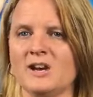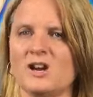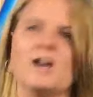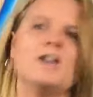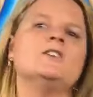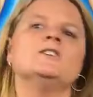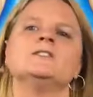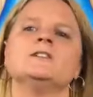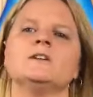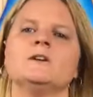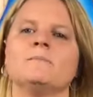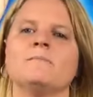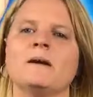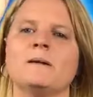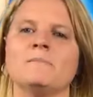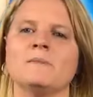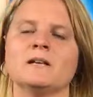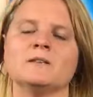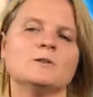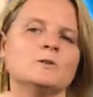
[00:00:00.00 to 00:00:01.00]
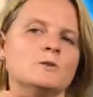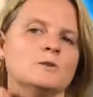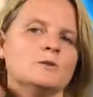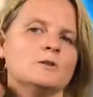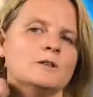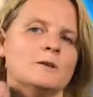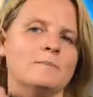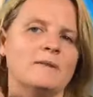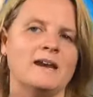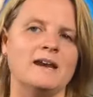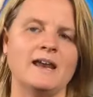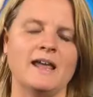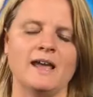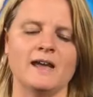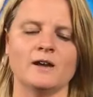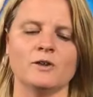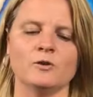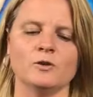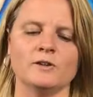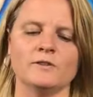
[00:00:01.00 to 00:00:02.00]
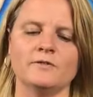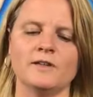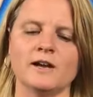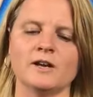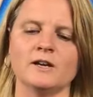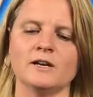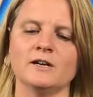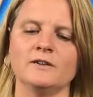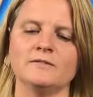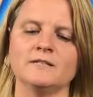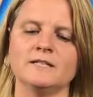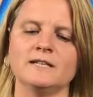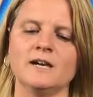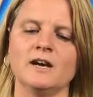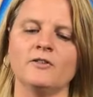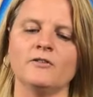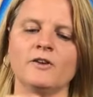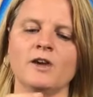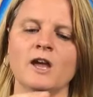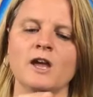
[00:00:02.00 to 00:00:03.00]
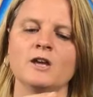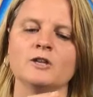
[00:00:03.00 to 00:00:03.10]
and I use it on my muscles, on my neck, all of that kind of stuff.